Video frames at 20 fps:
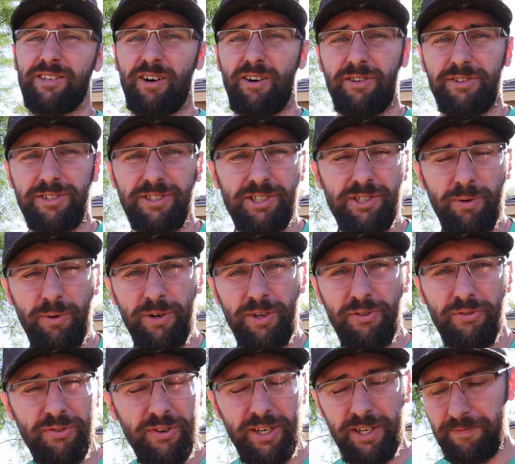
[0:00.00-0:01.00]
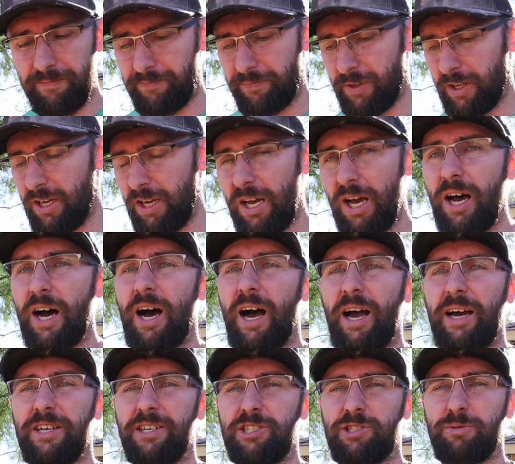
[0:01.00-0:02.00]
tall it is, 20 feet,
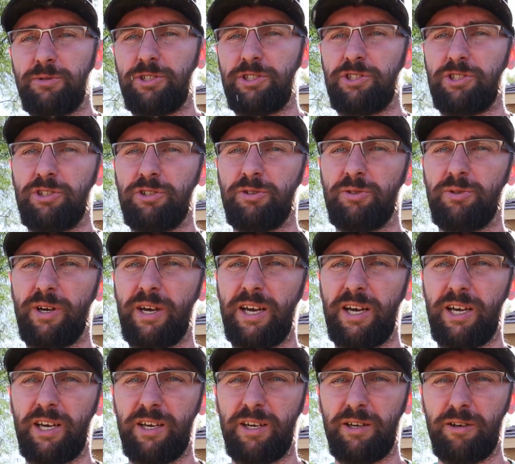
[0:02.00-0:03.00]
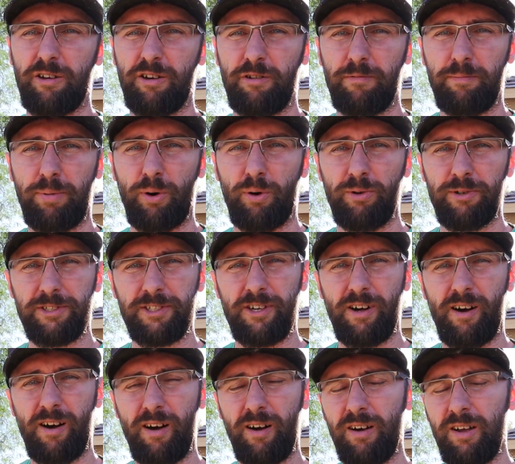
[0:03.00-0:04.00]
I had to switch to a pole
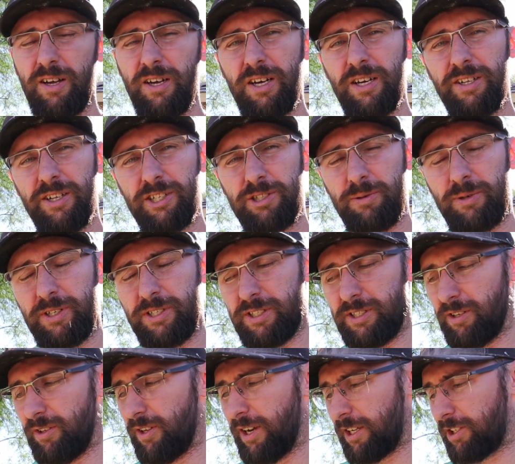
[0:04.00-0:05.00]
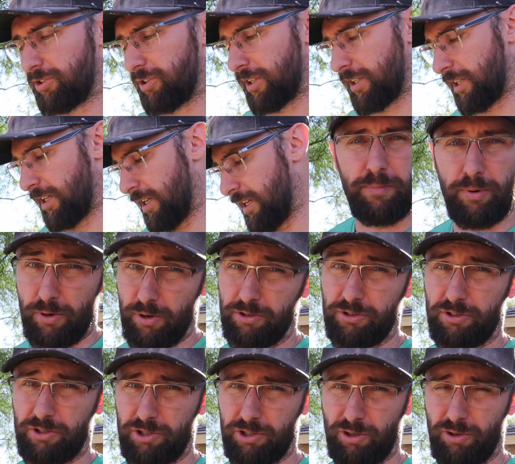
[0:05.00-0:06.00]
saw. This one is electric,
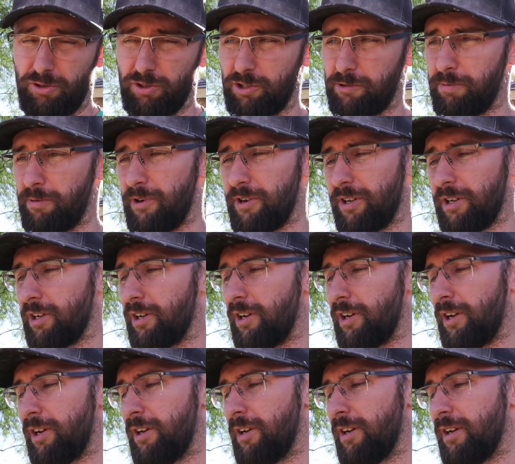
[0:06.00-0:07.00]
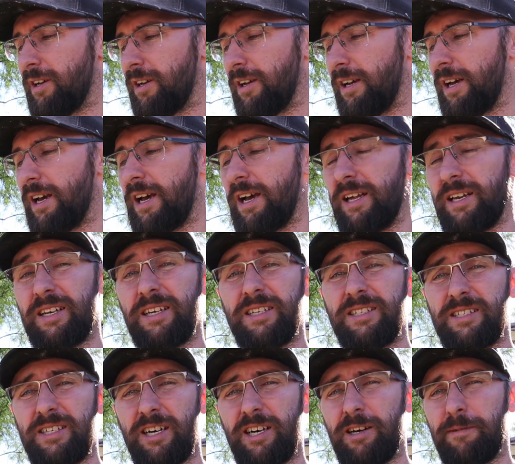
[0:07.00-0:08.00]
burns your shoulders pretty good, and
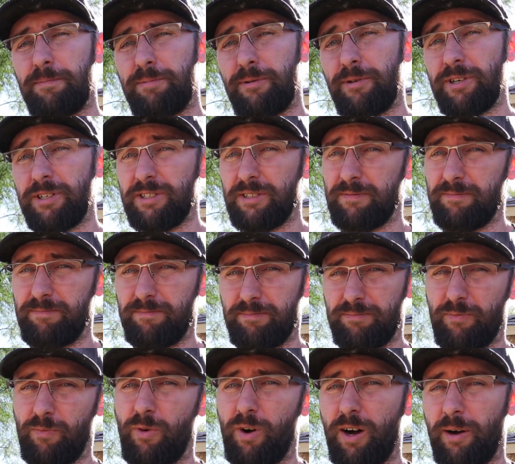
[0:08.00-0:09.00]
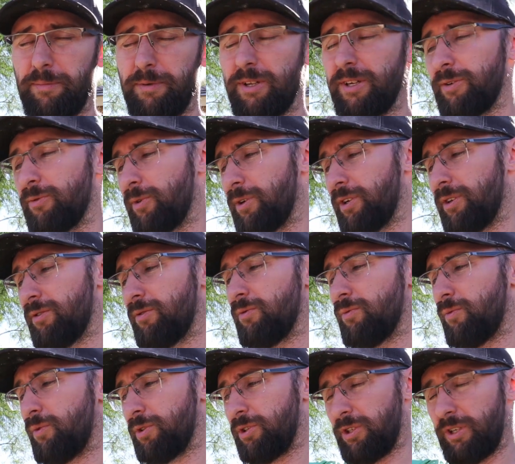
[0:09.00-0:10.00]
it's pretty wobbly when
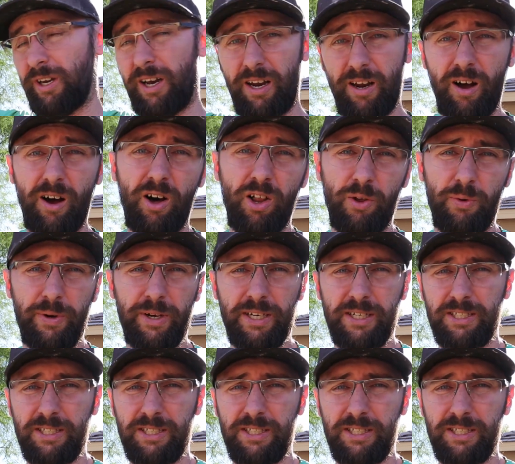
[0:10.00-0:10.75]
you got it all the way